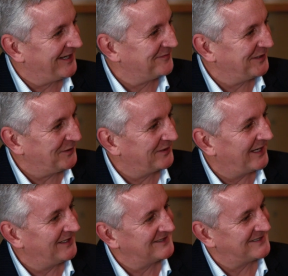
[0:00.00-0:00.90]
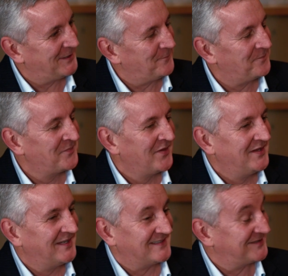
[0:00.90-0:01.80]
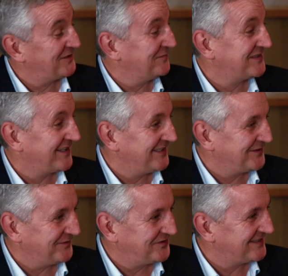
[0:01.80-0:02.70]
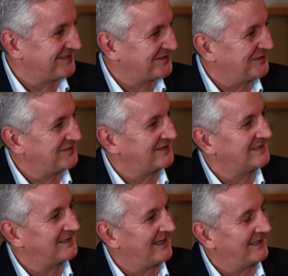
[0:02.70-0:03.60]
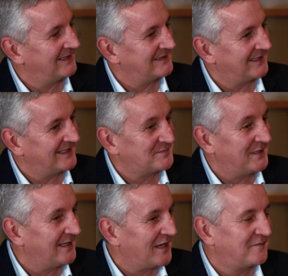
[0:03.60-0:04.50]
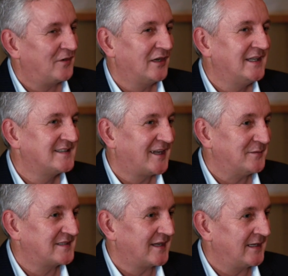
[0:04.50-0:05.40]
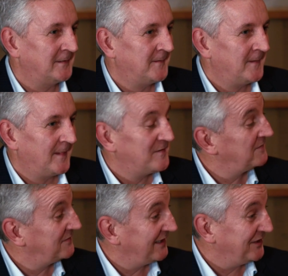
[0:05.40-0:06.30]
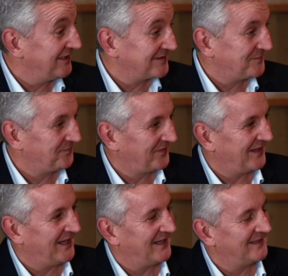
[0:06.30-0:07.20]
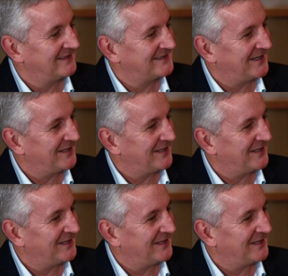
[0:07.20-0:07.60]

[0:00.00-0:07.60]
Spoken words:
I live in the UK, there's a service station, Chester Services, and it's been there for at least, I would say, 15 years. And